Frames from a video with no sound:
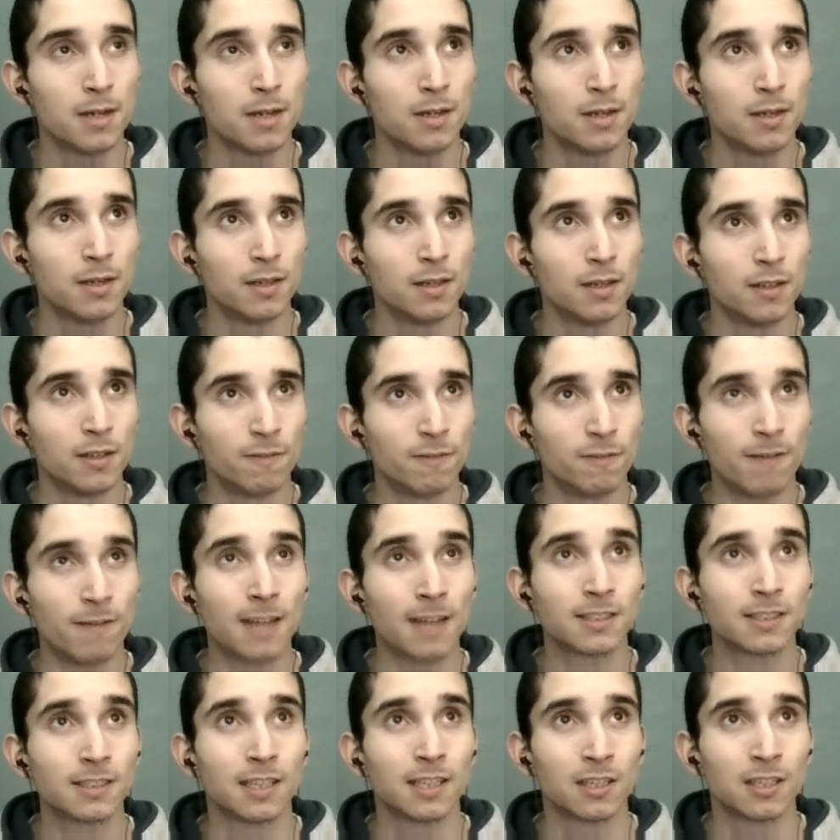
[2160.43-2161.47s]
the
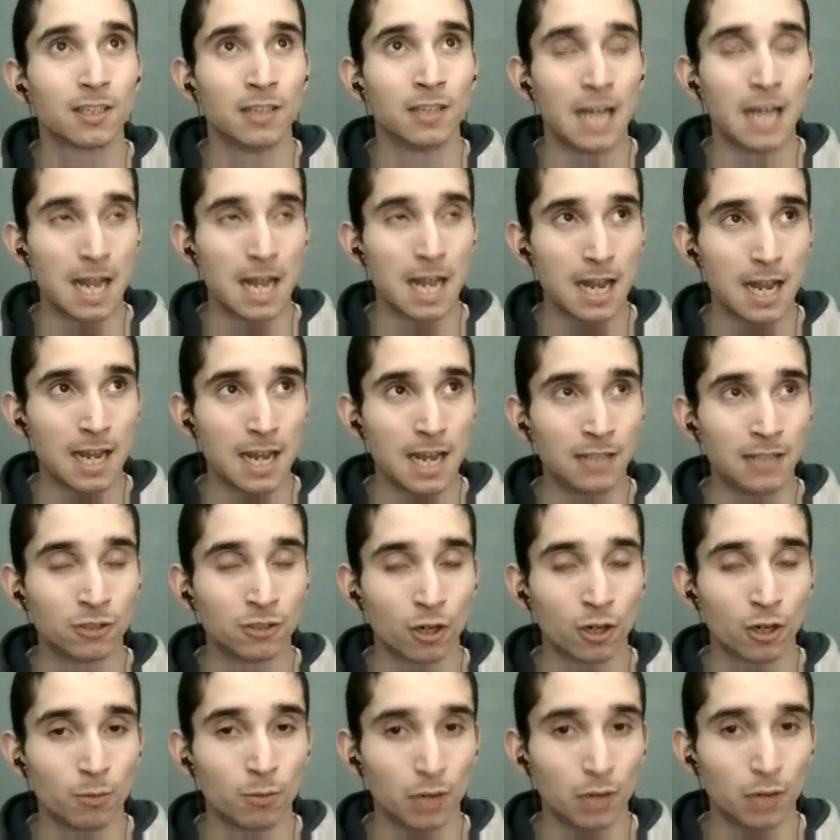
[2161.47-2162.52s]
fact it can
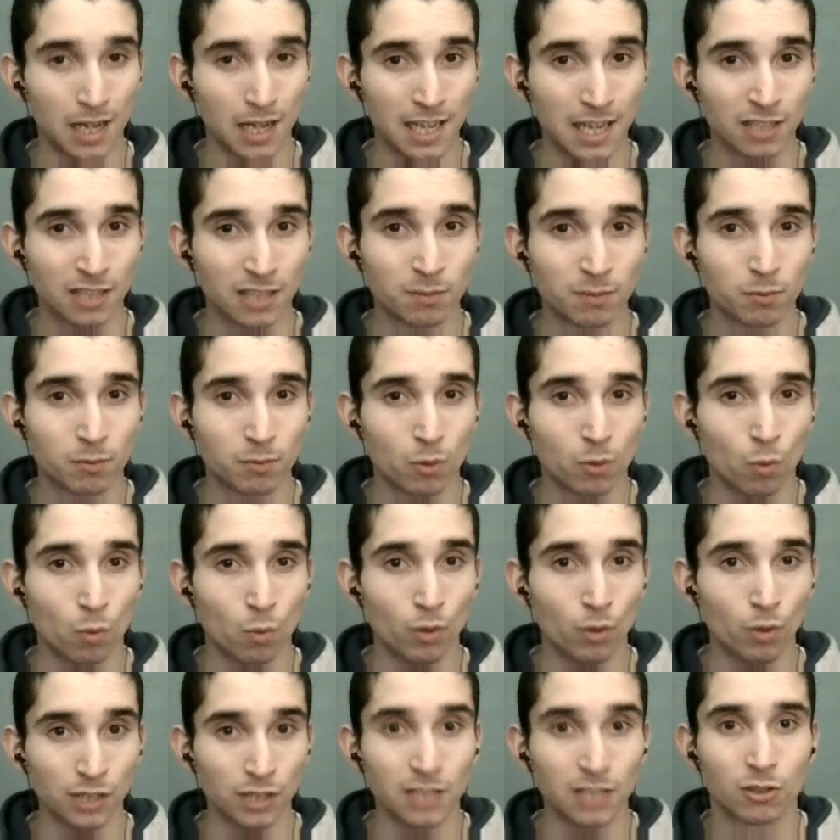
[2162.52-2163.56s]
interpret Lisp
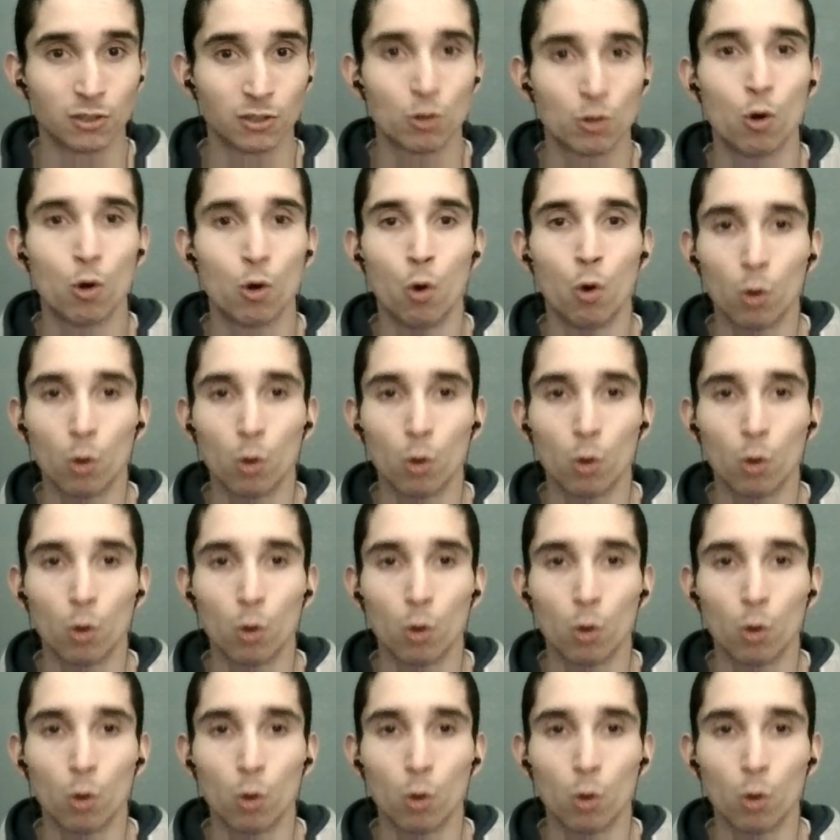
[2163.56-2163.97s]
was its core